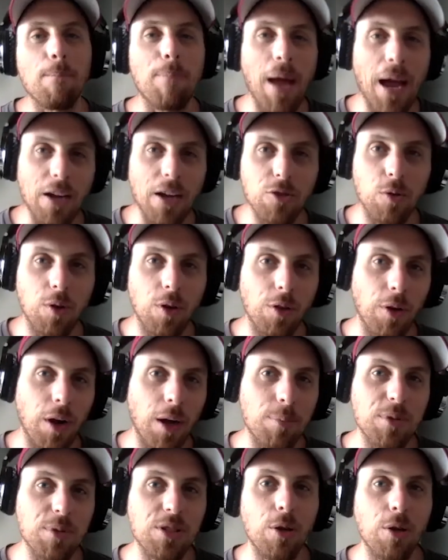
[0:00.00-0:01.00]
back to another
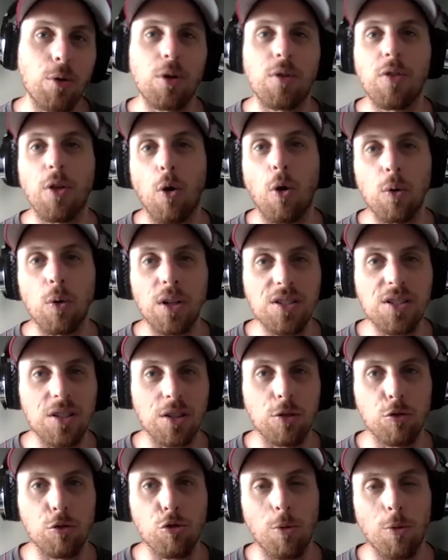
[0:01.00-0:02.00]
episode of the Holistic
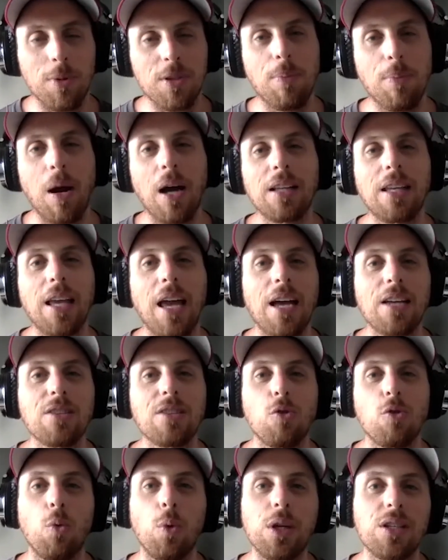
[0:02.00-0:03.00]
Nootropics
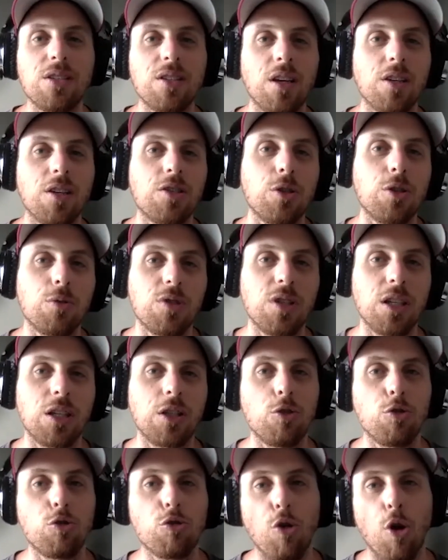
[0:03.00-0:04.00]
Podcast, where we discuss using
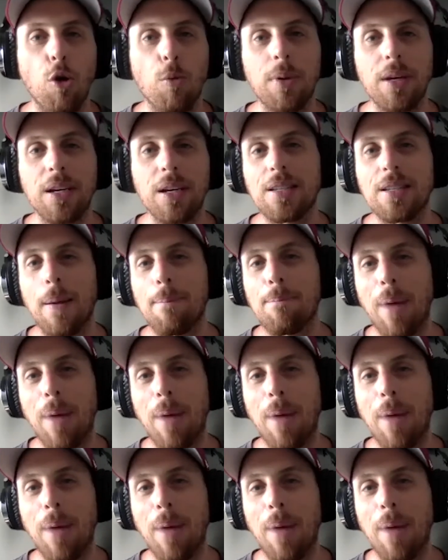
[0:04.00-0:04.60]
nootropics,